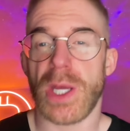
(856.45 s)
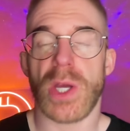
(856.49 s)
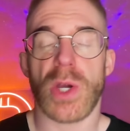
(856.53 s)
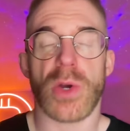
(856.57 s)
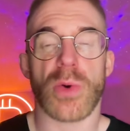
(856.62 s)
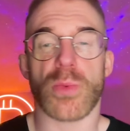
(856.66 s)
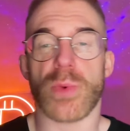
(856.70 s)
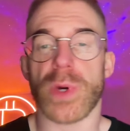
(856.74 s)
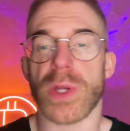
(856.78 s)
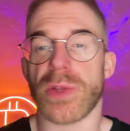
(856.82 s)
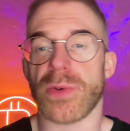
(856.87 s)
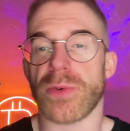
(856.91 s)

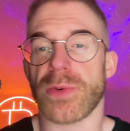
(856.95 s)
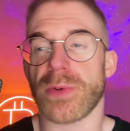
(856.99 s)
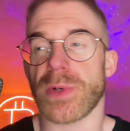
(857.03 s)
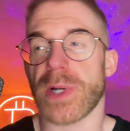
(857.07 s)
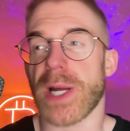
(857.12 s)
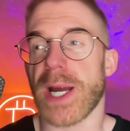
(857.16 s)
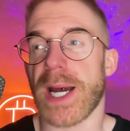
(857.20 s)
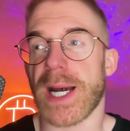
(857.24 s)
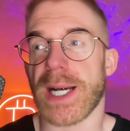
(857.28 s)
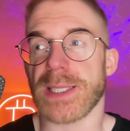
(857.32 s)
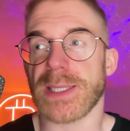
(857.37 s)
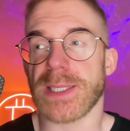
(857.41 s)
whether
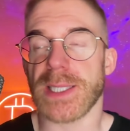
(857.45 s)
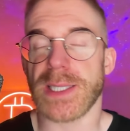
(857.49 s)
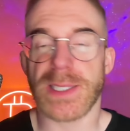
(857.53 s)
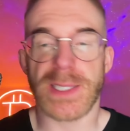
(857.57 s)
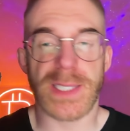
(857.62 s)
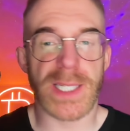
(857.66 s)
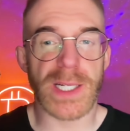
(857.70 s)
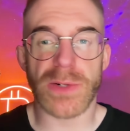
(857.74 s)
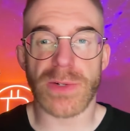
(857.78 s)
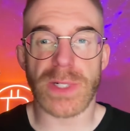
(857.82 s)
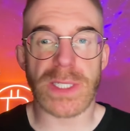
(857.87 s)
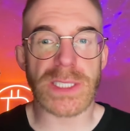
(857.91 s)
as
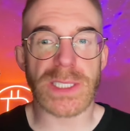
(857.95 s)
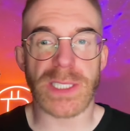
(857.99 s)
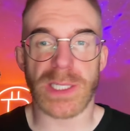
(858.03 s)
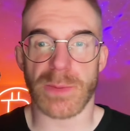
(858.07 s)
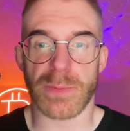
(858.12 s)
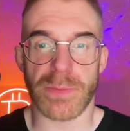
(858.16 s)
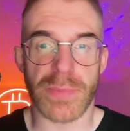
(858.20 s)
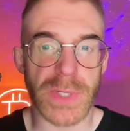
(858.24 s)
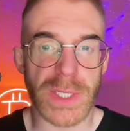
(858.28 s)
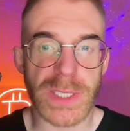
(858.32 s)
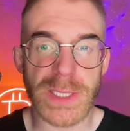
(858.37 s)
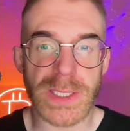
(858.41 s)
cigarettes in
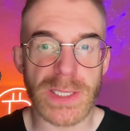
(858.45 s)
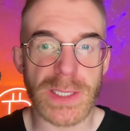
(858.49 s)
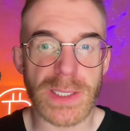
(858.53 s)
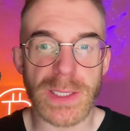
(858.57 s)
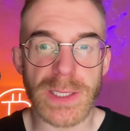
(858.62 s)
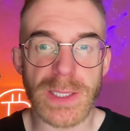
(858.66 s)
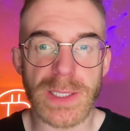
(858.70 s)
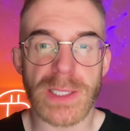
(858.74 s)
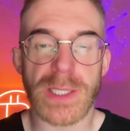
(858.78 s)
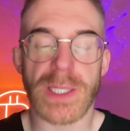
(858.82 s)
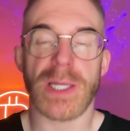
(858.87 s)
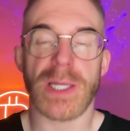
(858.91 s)
prisons